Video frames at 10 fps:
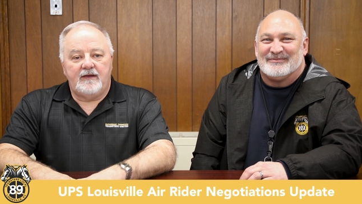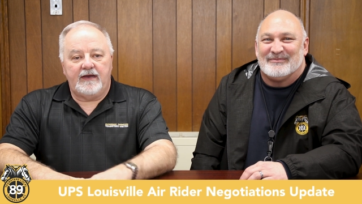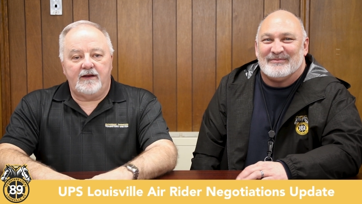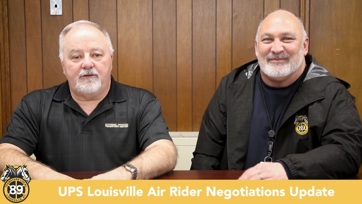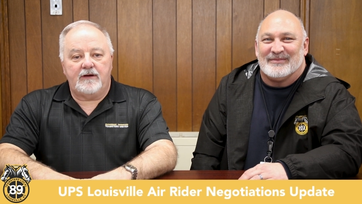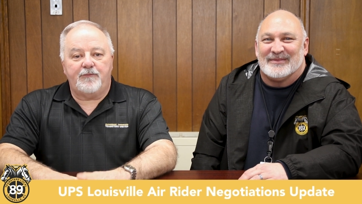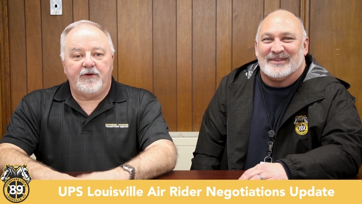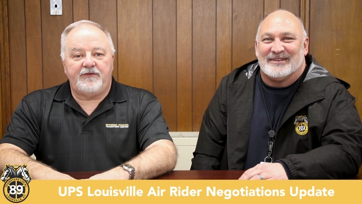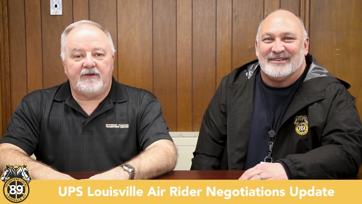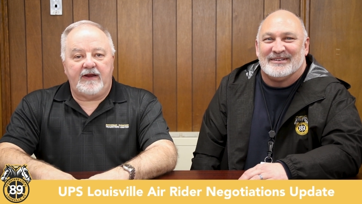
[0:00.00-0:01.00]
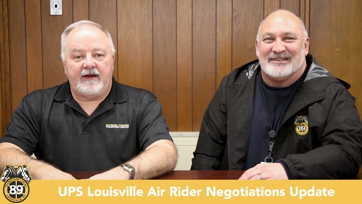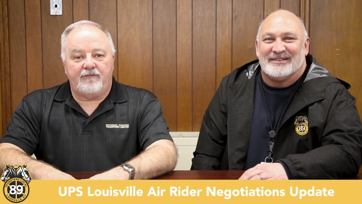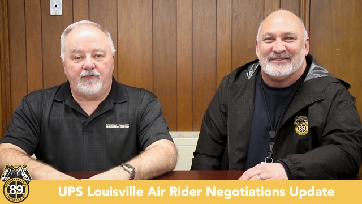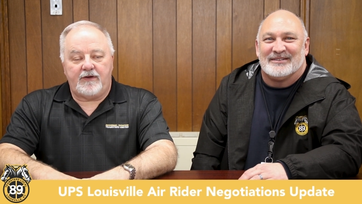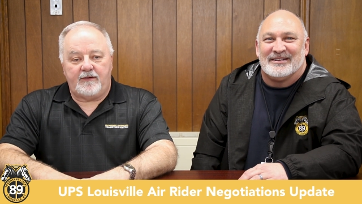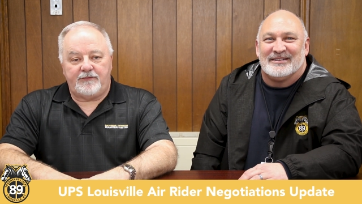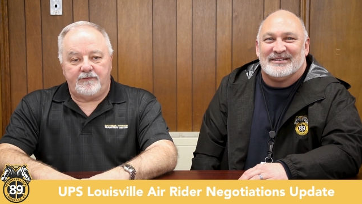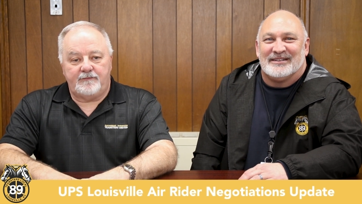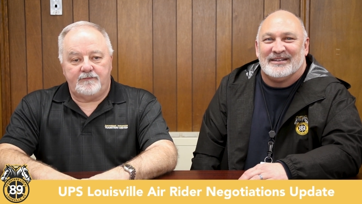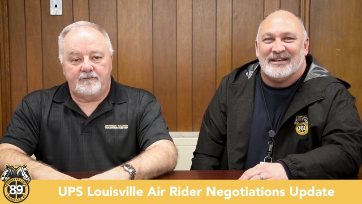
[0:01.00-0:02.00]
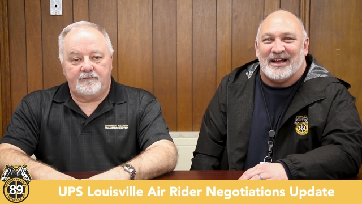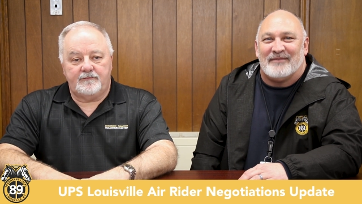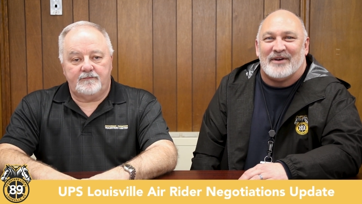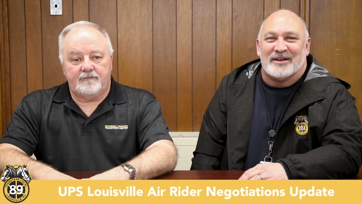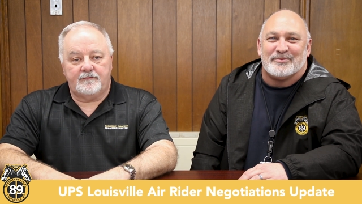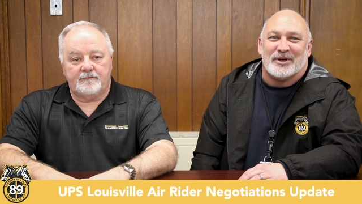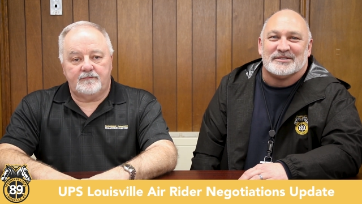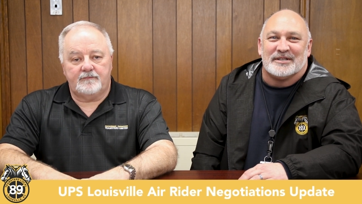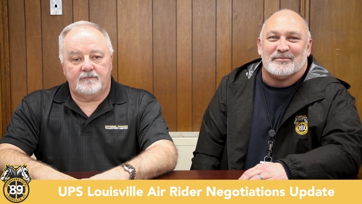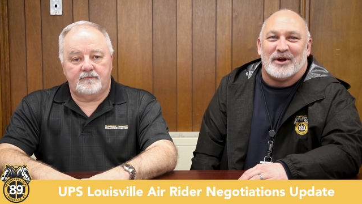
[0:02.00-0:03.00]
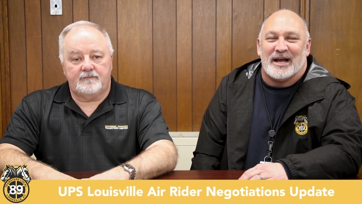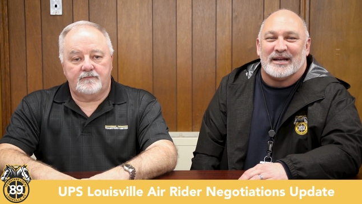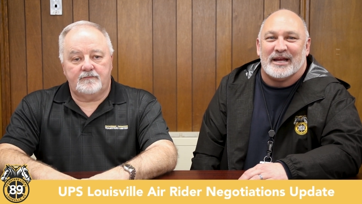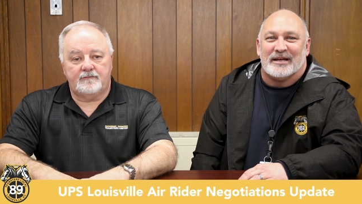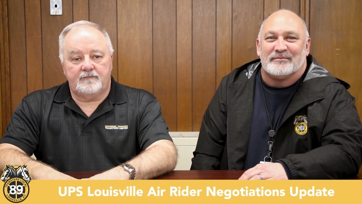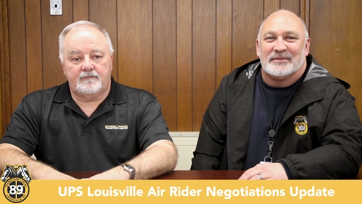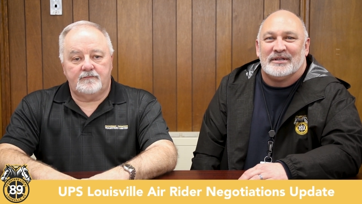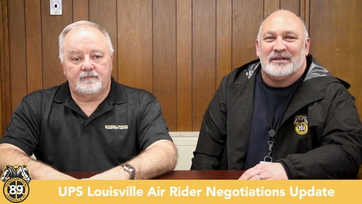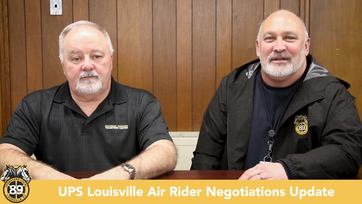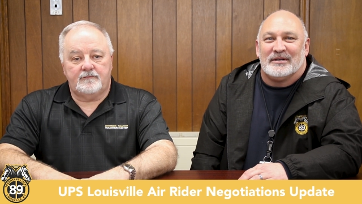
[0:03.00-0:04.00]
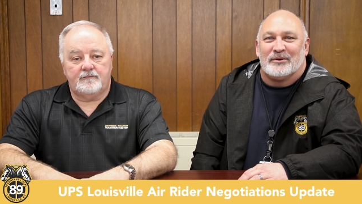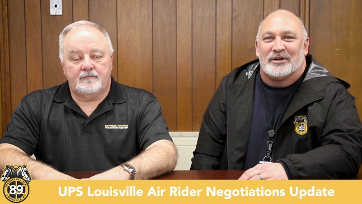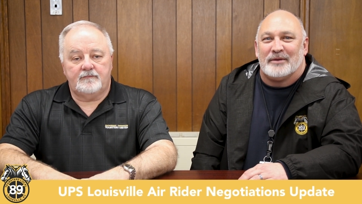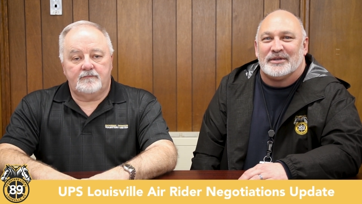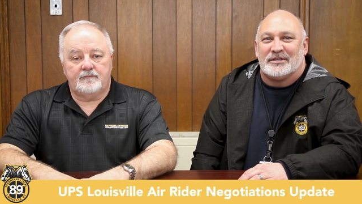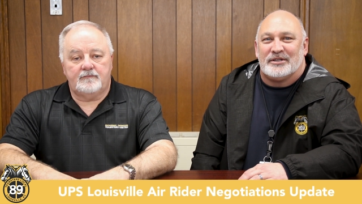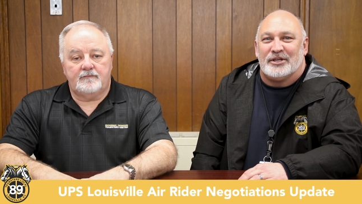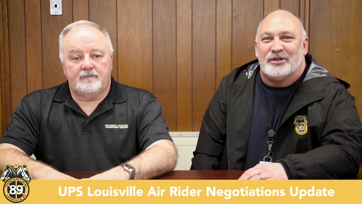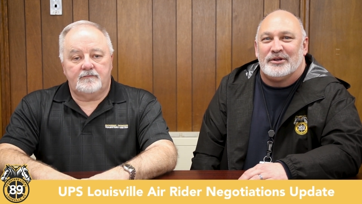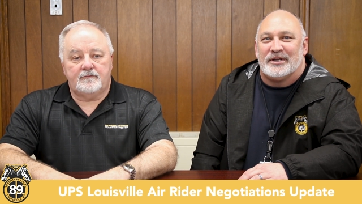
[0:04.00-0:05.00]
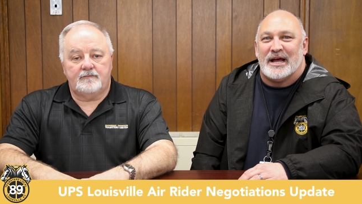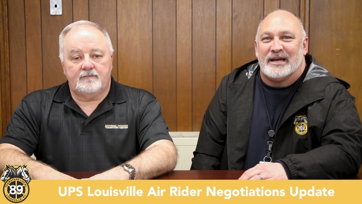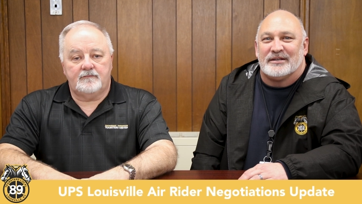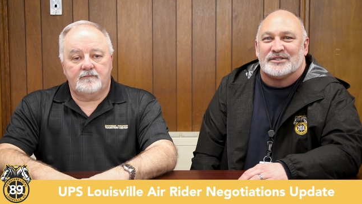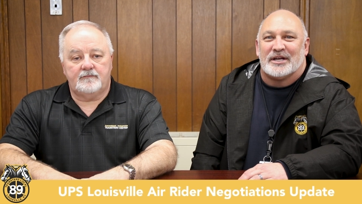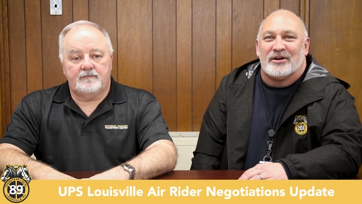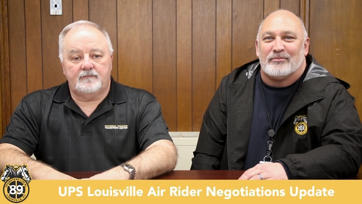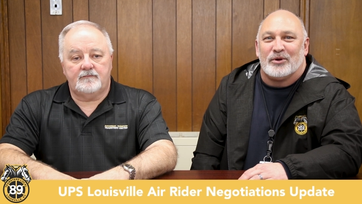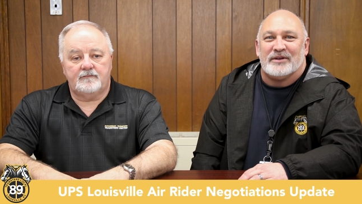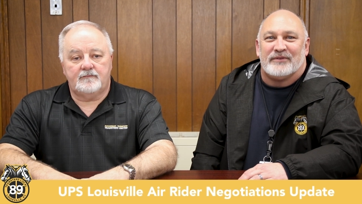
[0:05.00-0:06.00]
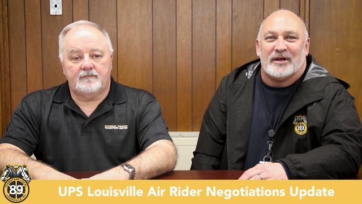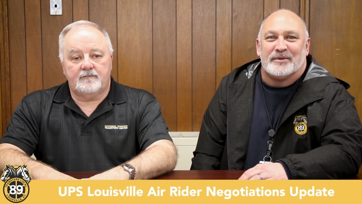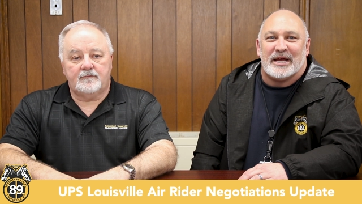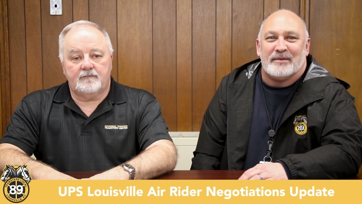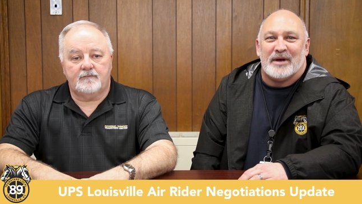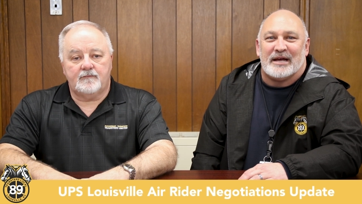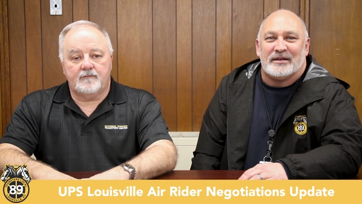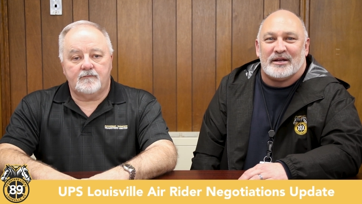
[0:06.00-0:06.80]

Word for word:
Speaker 1: Hello, I'm President Avral Thompson. I'm Vice President Brian Hamm. We're coming to you today to share a brief update about